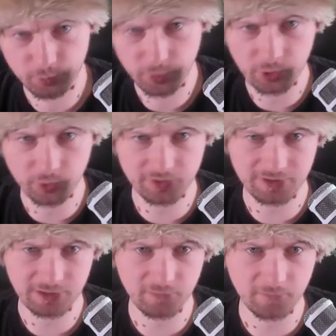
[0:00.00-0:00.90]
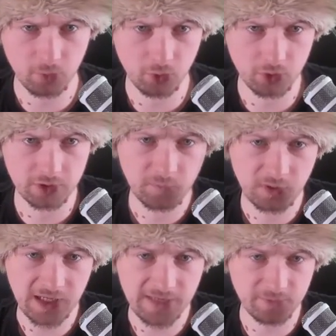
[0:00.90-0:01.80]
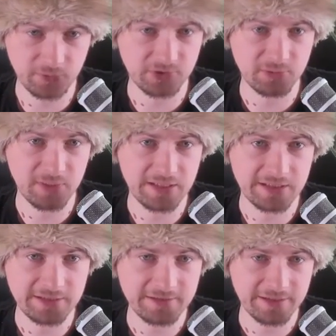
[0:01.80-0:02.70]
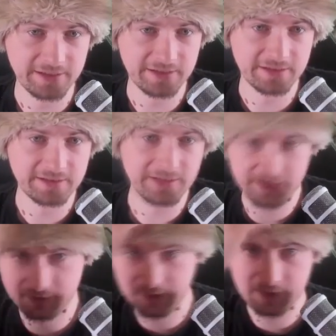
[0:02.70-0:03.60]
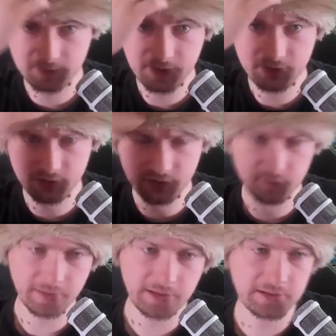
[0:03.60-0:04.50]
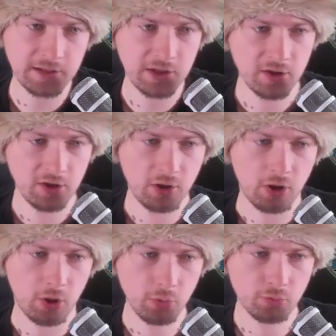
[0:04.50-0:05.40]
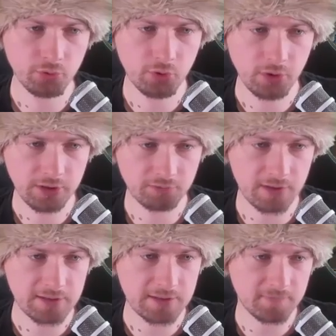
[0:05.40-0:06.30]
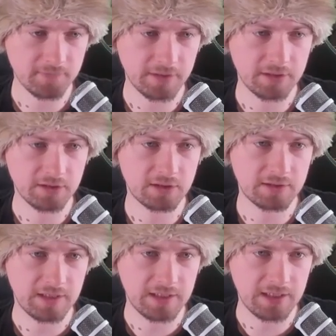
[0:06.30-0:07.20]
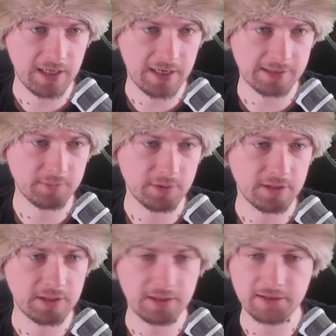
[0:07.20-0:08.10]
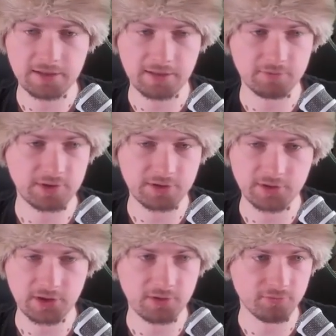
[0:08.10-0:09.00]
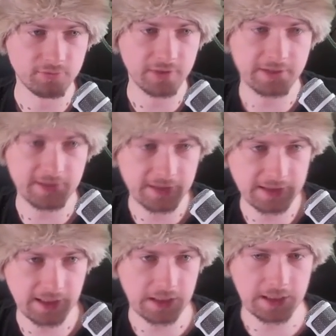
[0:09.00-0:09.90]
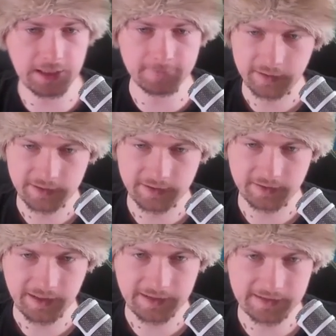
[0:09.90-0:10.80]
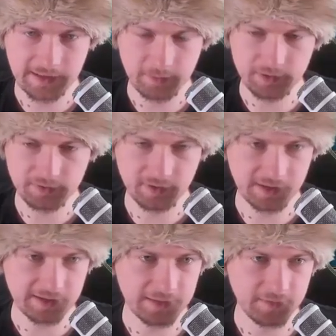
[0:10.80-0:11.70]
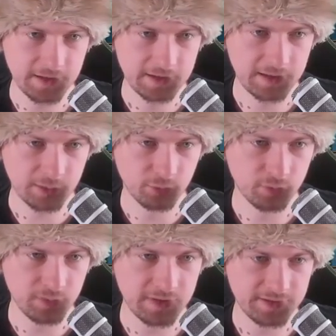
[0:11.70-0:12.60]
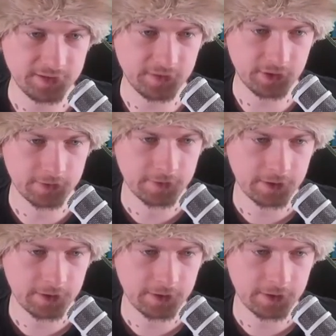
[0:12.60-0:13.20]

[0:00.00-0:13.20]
we could start with Horde for calf cost mainly and aggressive expansion impact. Or you could go aggressive and take admin, and I'm just gonna go do that, exactly. Next, next step is to attack the Viet, that won't be easy either.